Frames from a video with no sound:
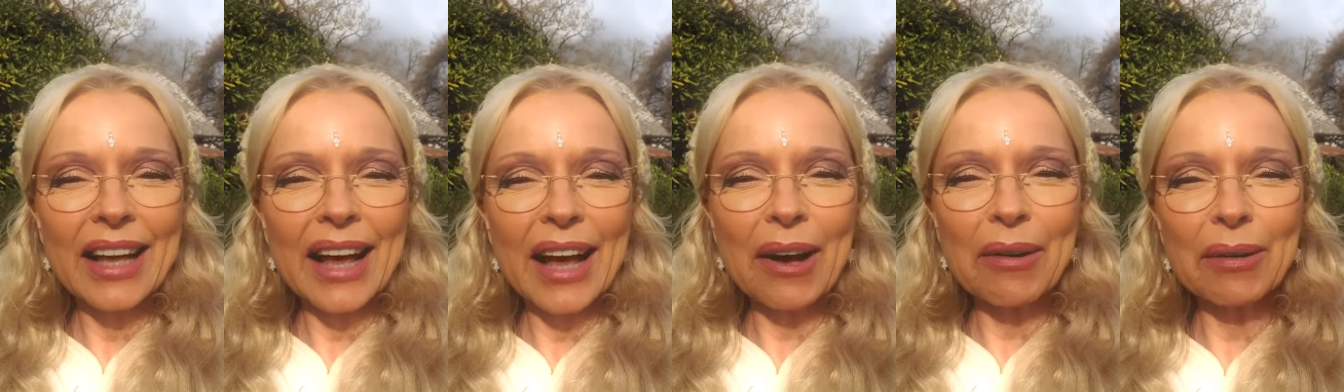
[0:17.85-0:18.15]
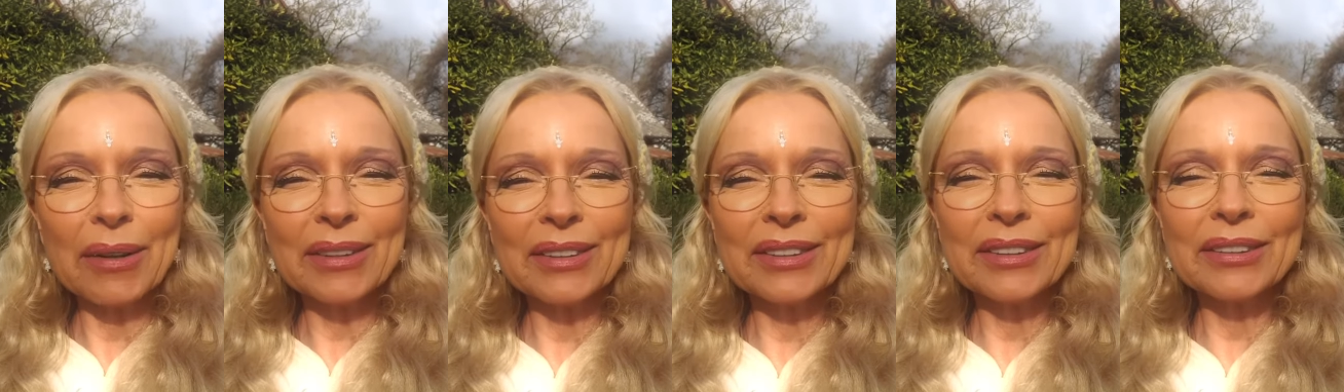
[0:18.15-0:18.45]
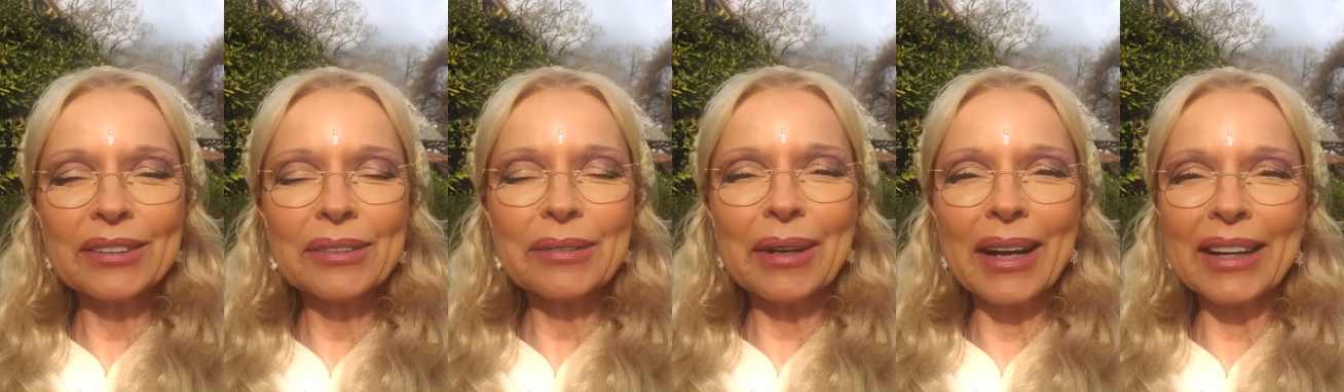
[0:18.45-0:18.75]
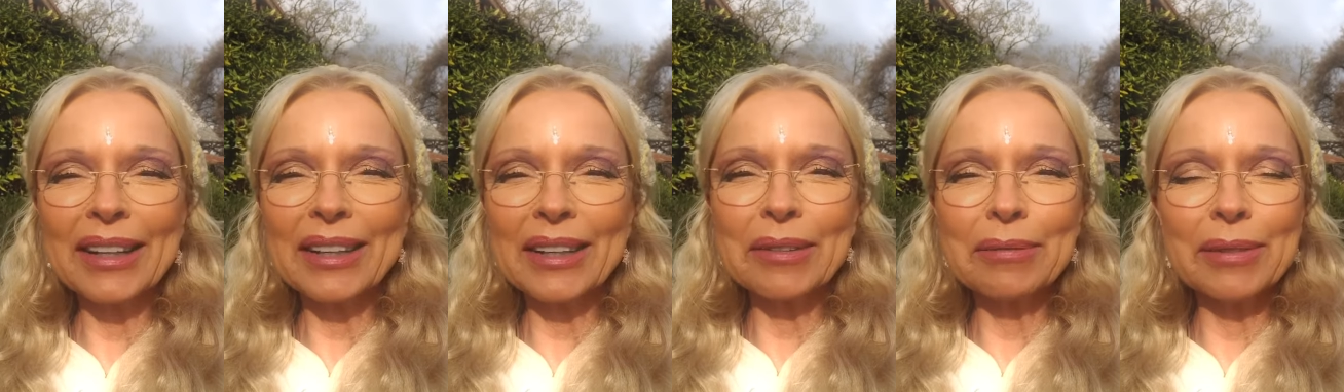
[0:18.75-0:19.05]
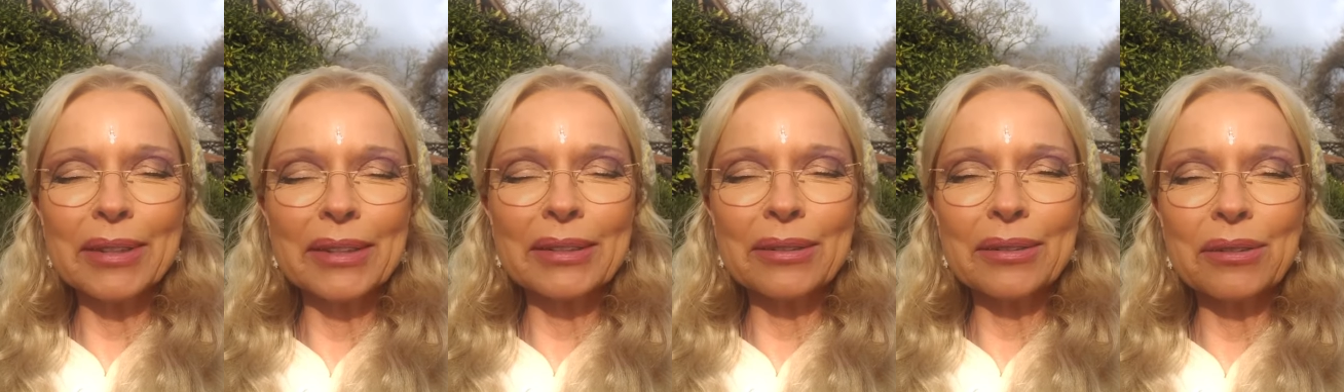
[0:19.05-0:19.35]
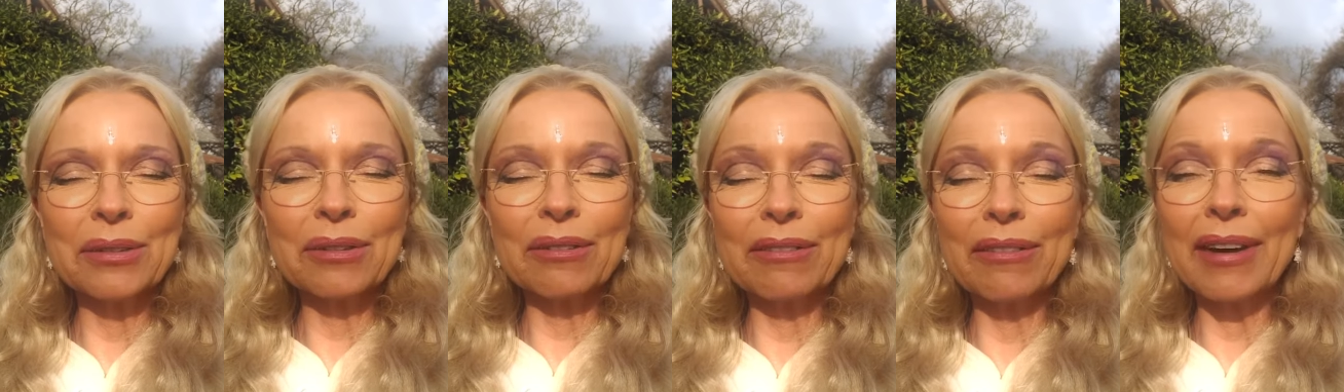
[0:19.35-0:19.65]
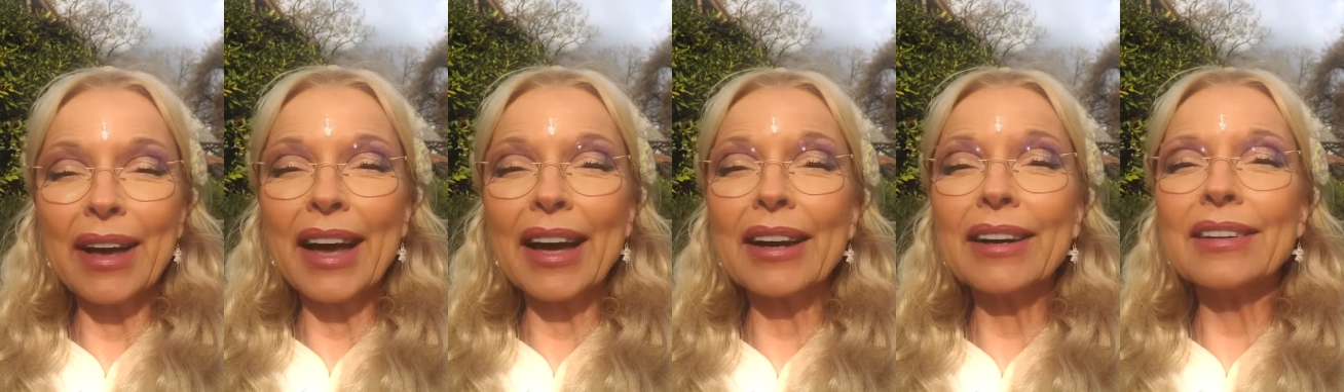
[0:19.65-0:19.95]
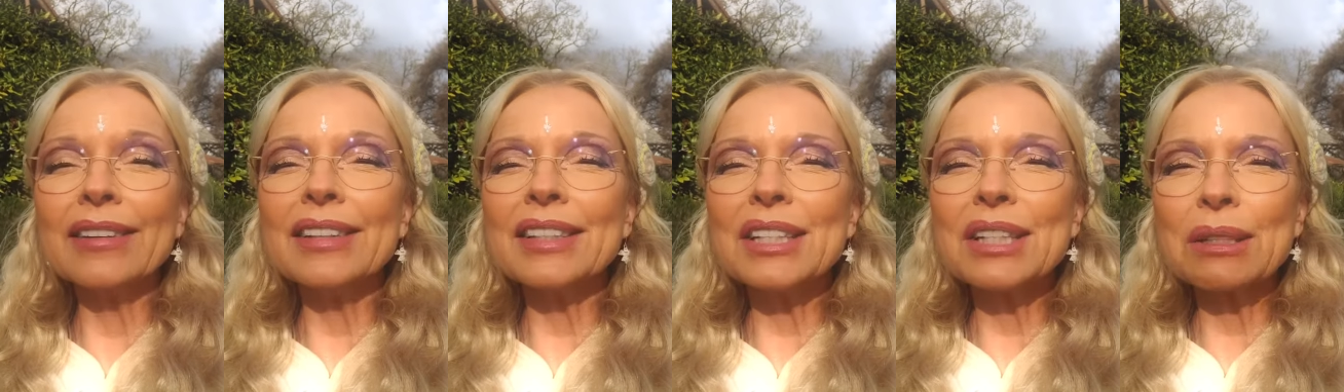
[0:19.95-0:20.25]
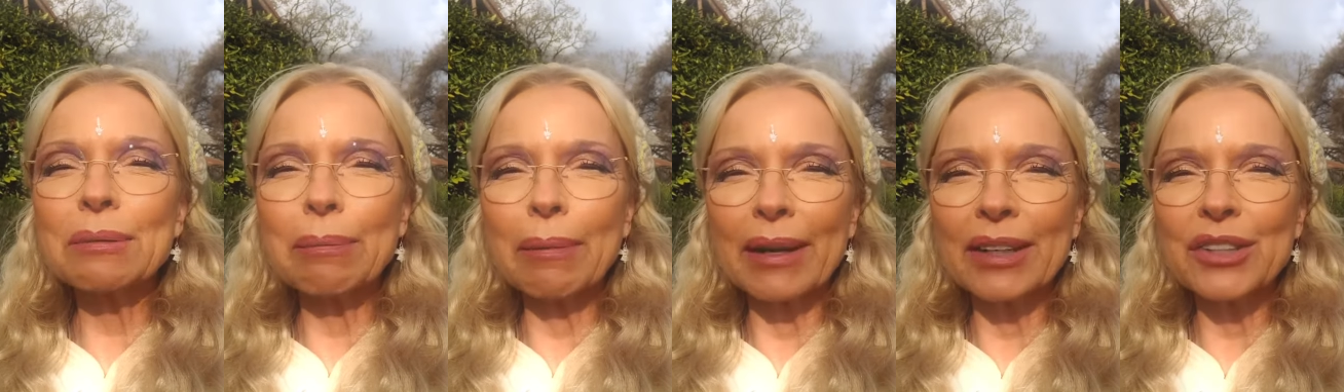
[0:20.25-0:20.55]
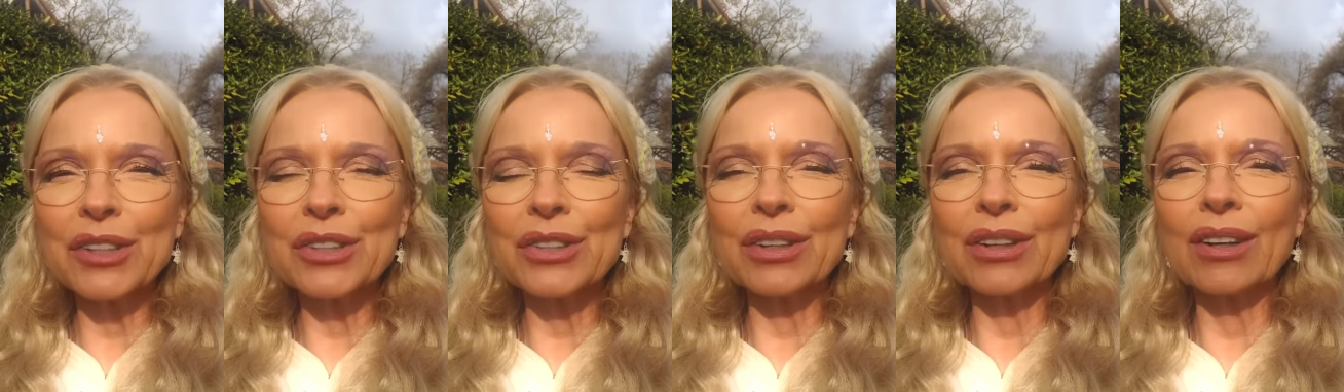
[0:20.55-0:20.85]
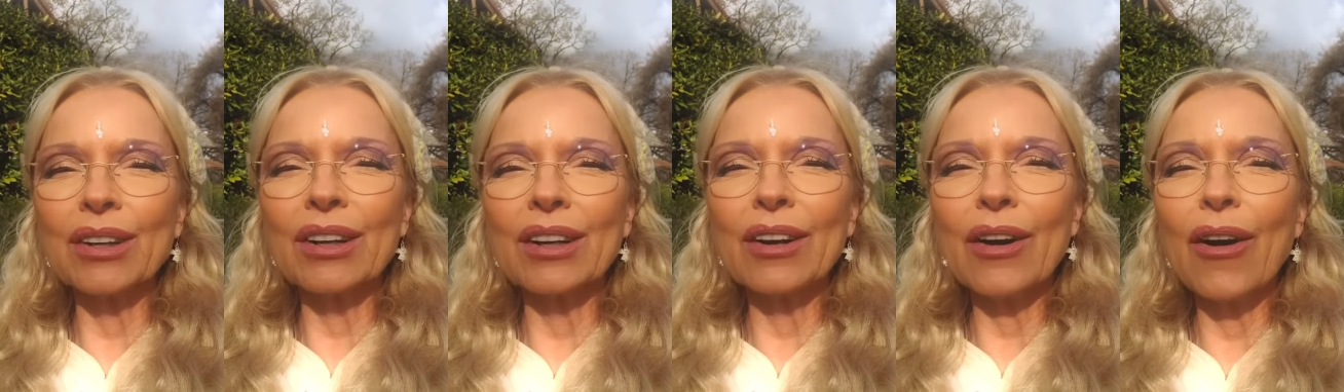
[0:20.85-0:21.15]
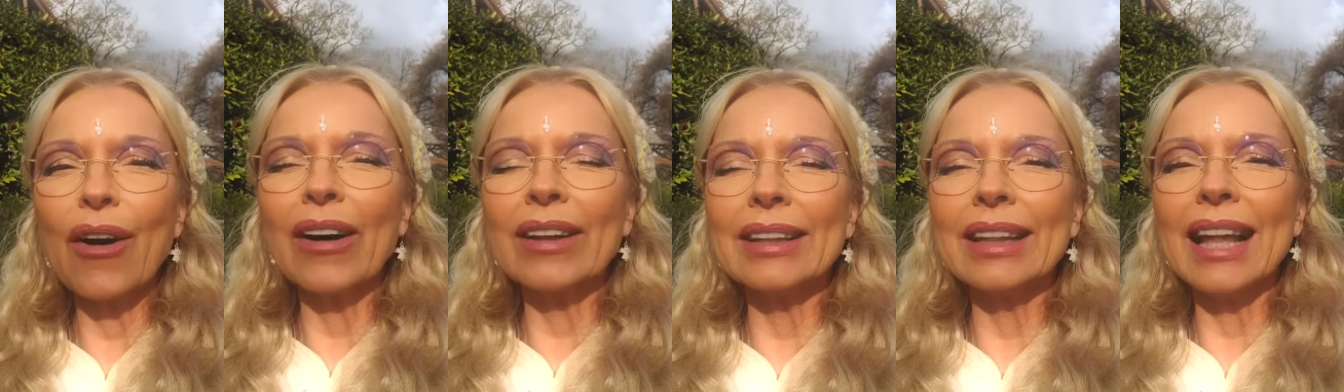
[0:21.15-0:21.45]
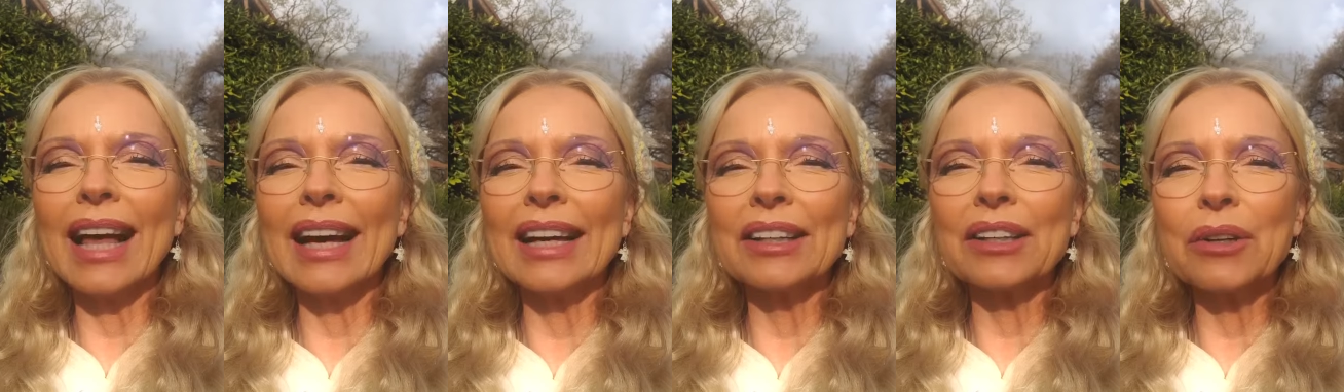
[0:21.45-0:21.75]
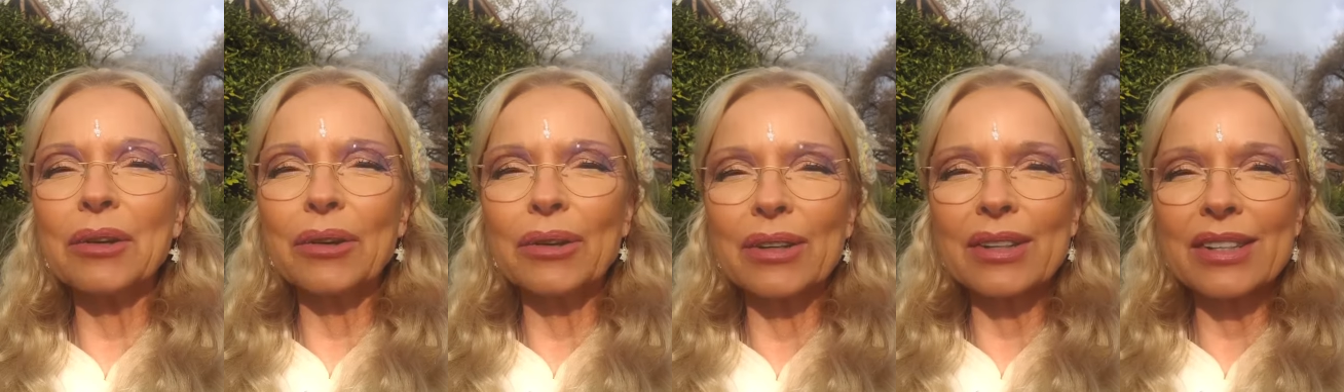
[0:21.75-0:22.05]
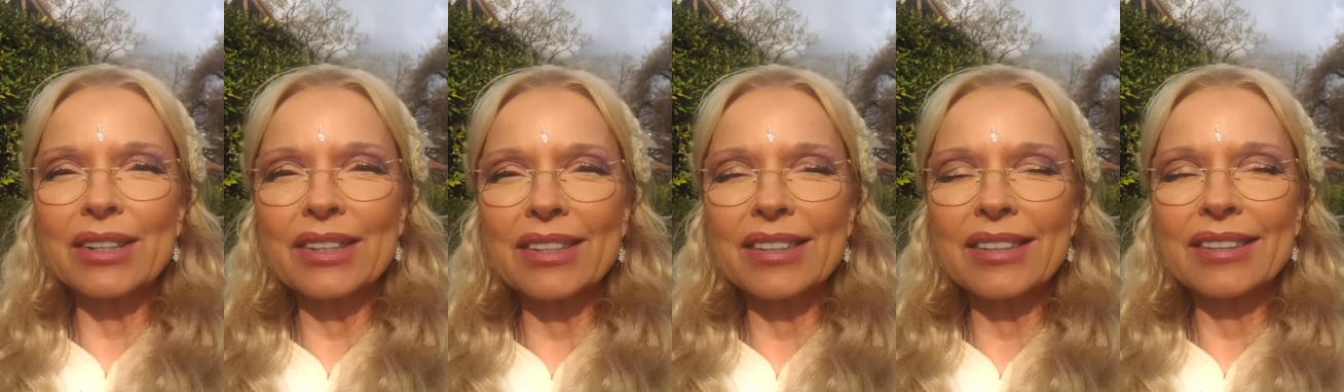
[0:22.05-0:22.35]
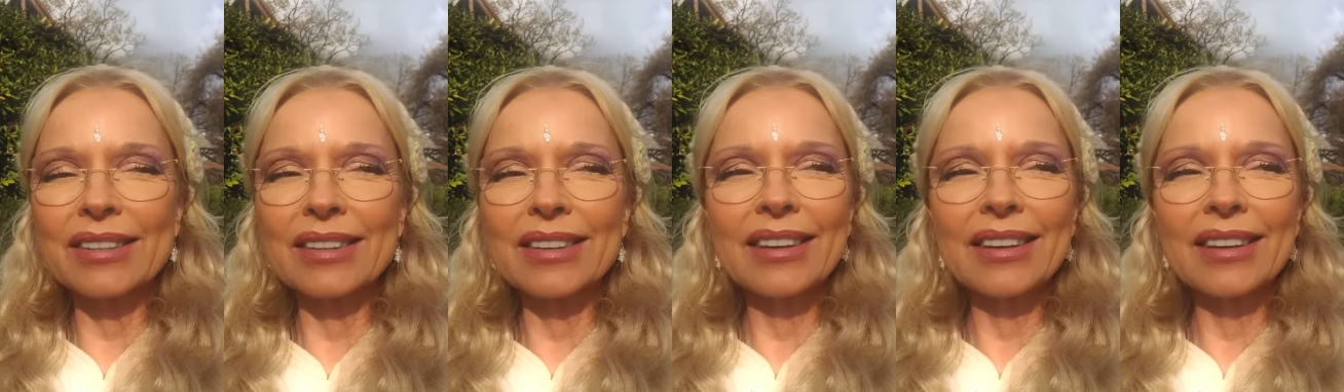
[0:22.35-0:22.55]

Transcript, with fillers: I want to welcome you to a very special online course